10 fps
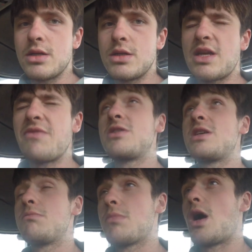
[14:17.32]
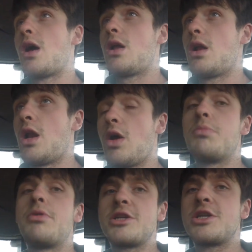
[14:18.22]
17 bar low
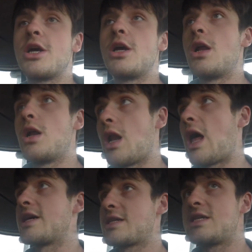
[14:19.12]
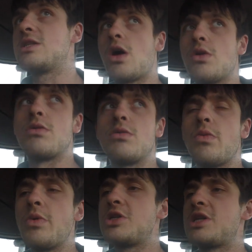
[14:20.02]
pressure light is on,
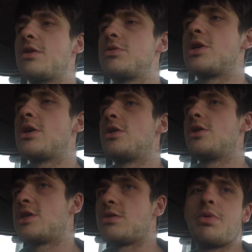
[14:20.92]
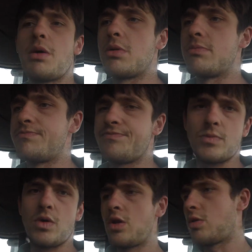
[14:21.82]
which tells you there's a problem.
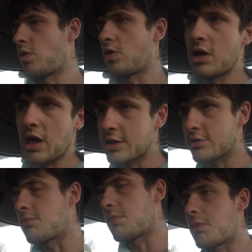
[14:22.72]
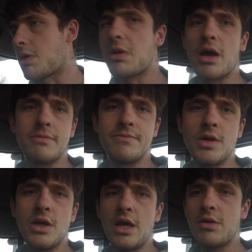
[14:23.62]
All the warning lights are on, blah blah blah.
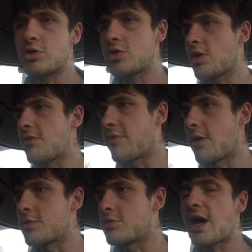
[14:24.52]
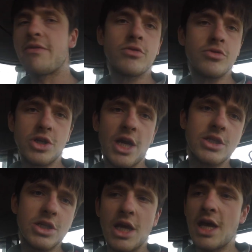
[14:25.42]
It was stuck in forward drive, couldn't
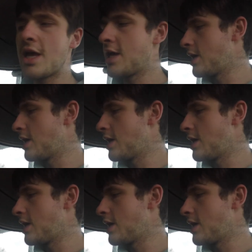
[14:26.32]
change gear